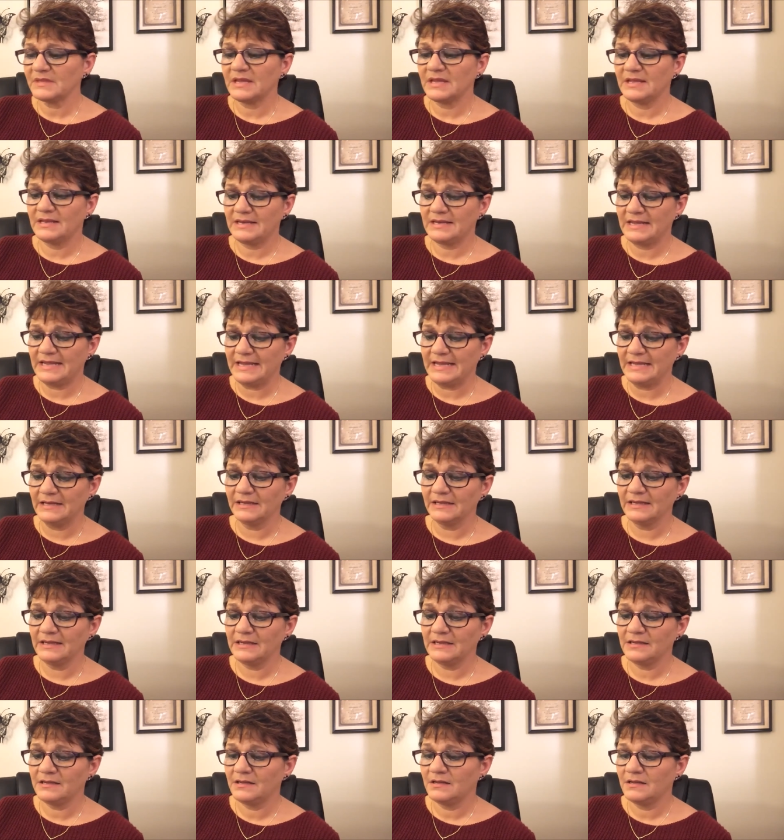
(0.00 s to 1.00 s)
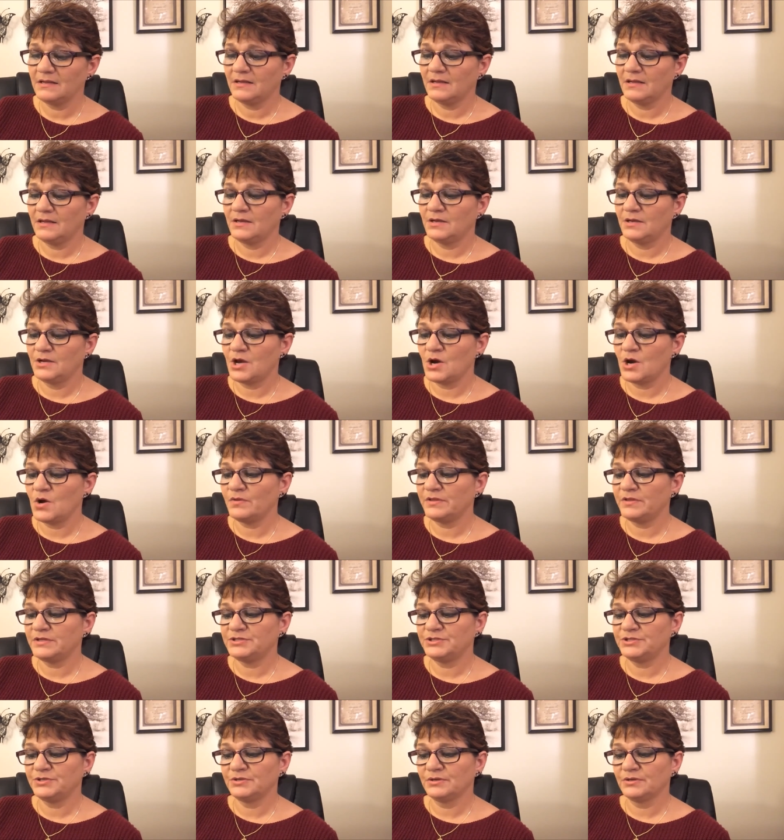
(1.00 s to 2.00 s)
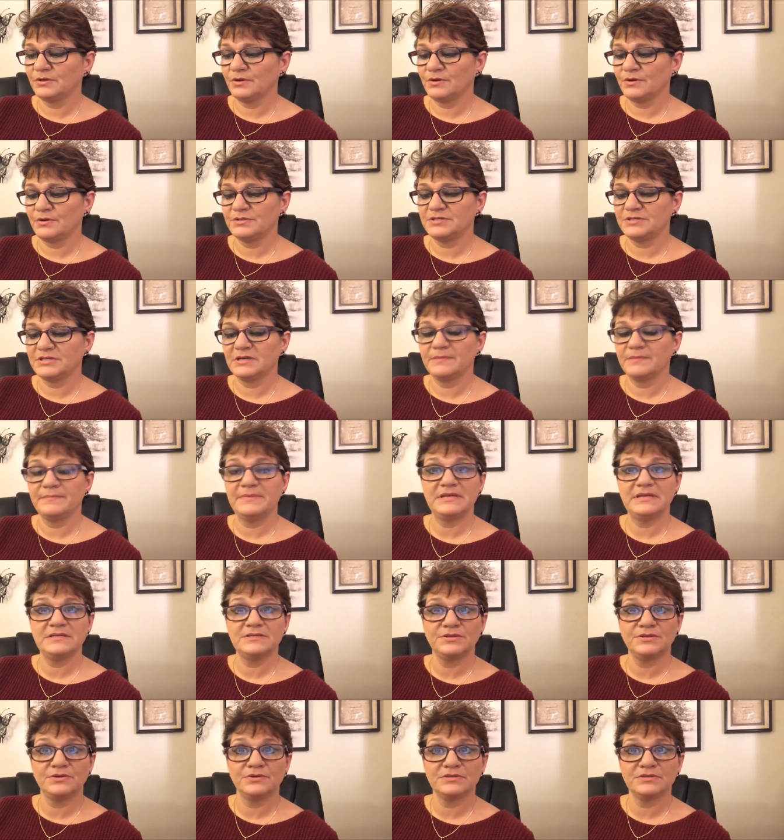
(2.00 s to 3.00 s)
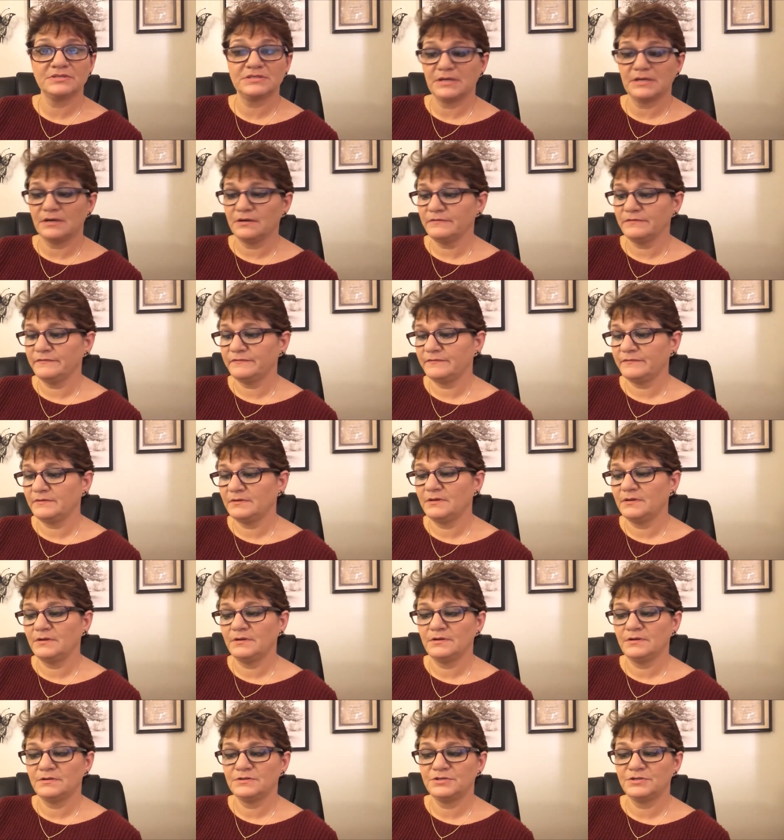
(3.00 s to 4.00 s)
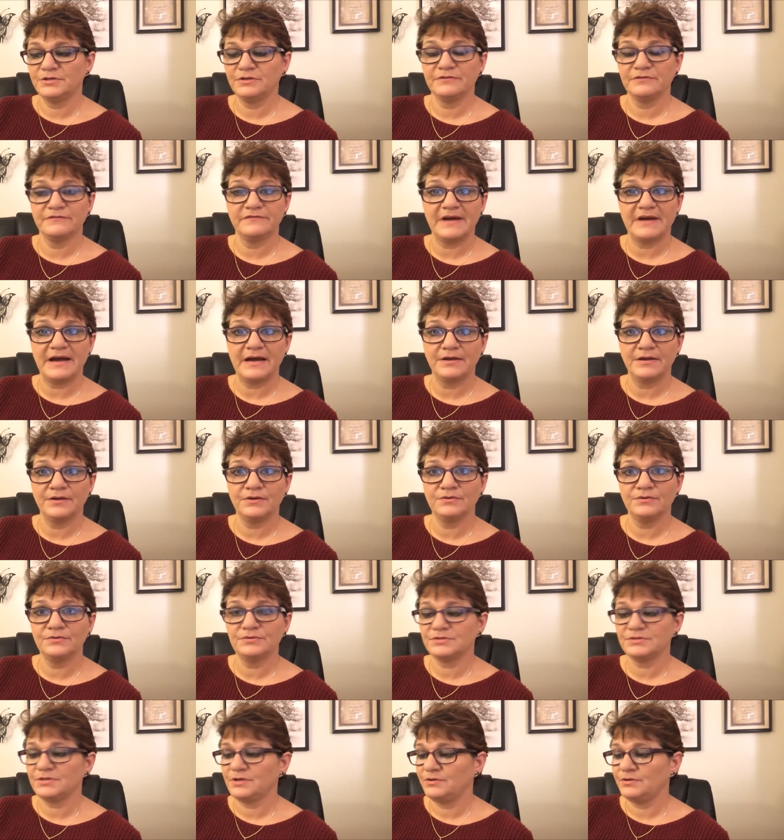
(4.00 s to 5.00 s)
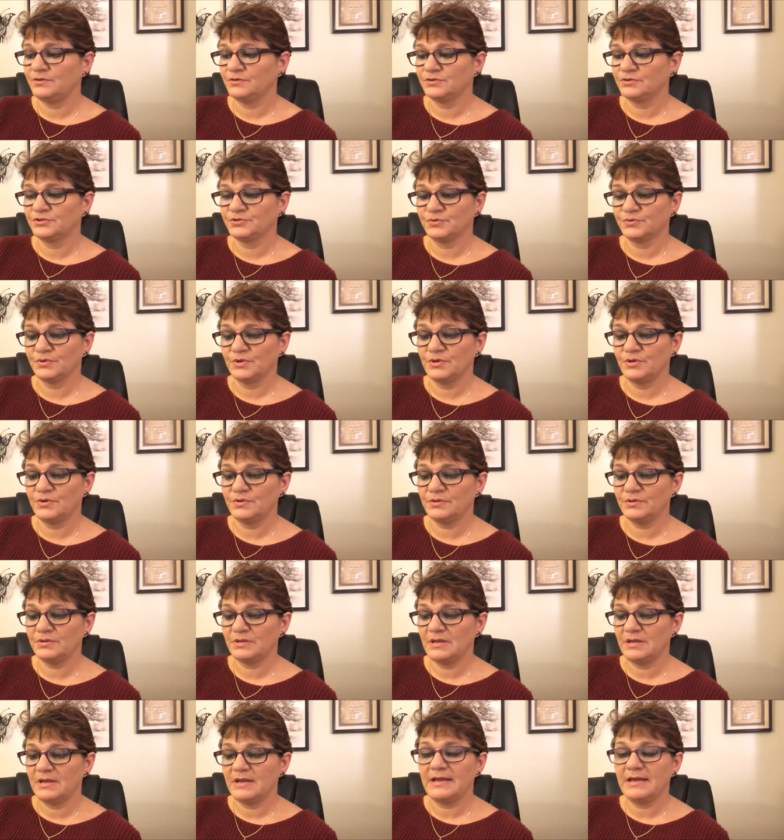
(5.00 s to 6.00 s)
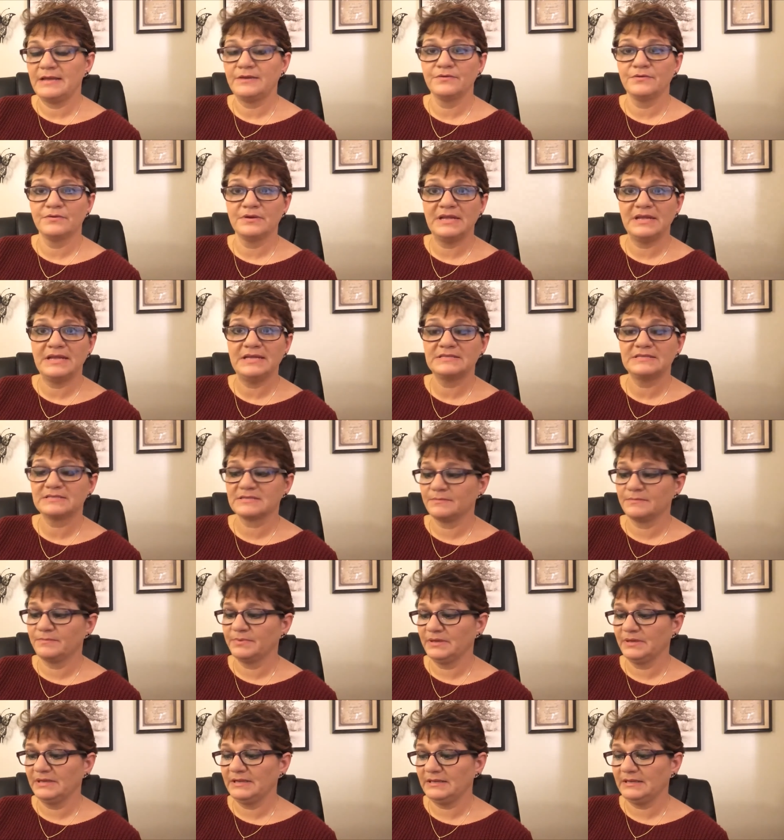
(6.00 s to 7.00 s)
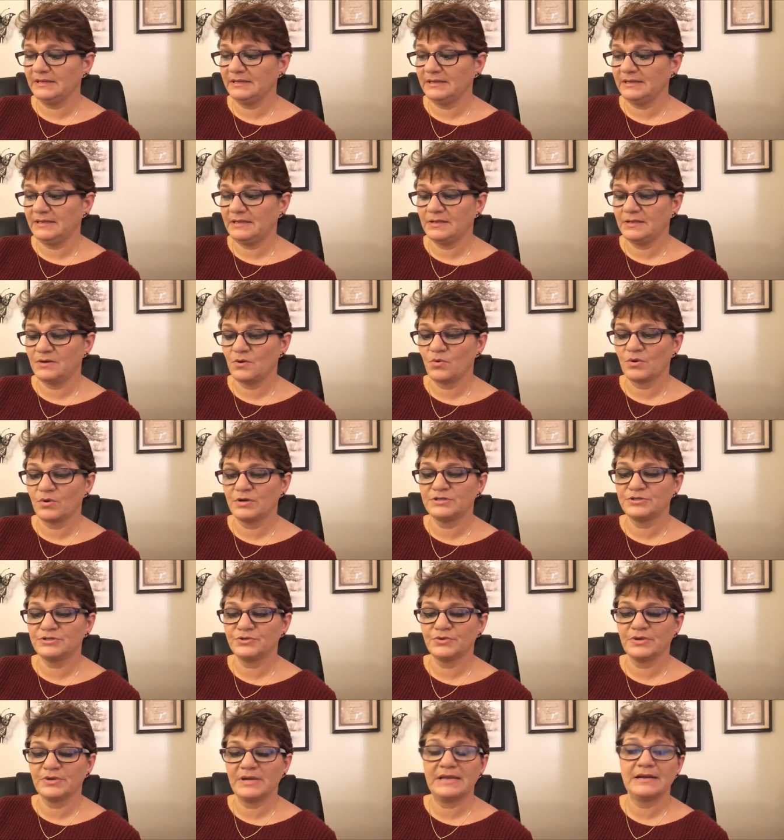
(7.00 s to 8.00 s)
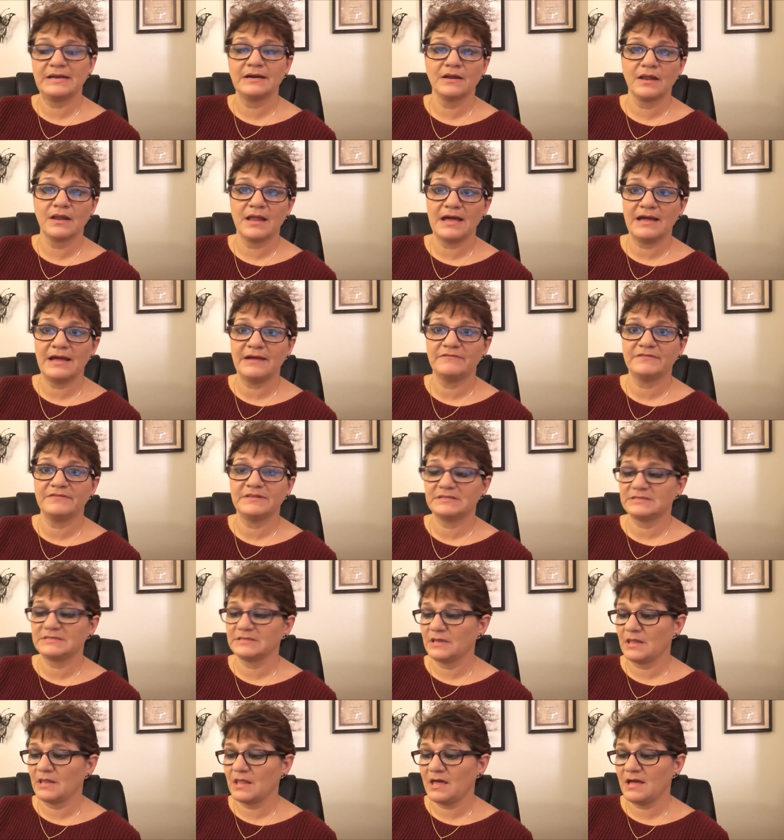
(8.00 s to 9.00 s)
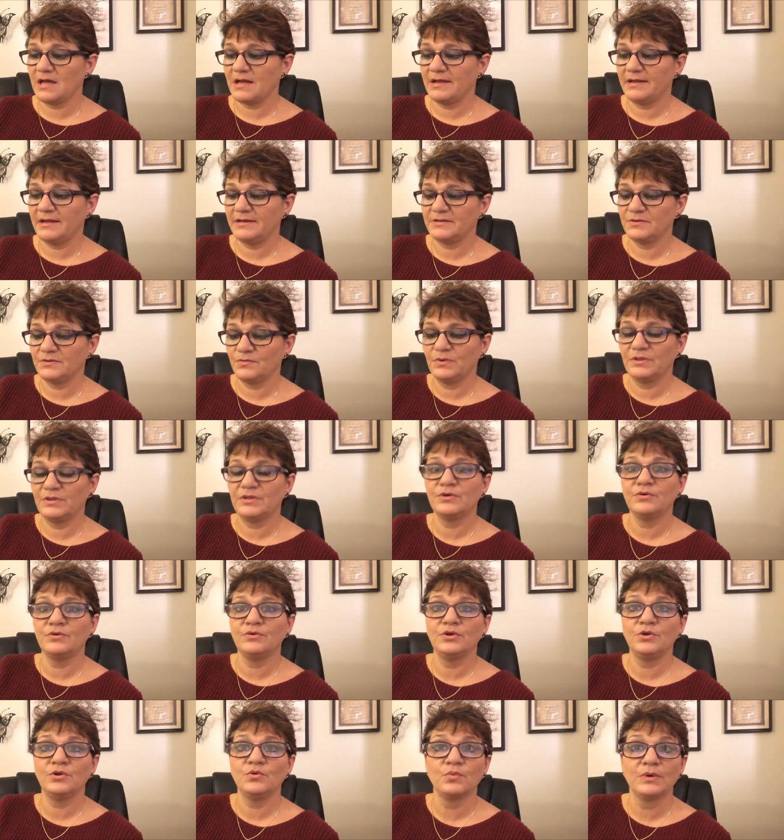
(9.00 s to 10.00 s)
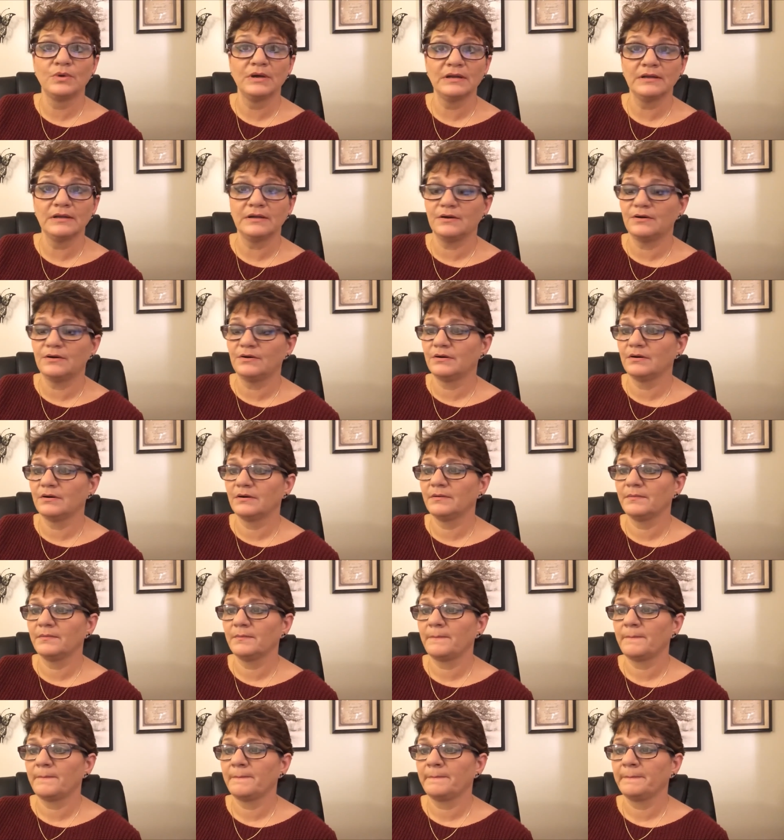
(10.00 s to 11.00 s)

In healing, know that you can learn to commit to yourself, to your values, your truth, and your needs completely in order to create a life that's aligned with who you really are.